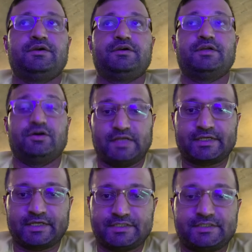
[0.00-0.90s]
and all that
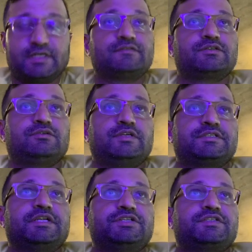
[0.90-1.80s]
kind of stuff. So it's
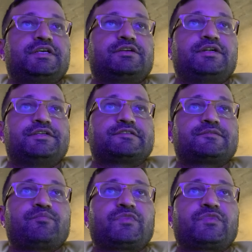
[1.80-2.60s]
going to just increase.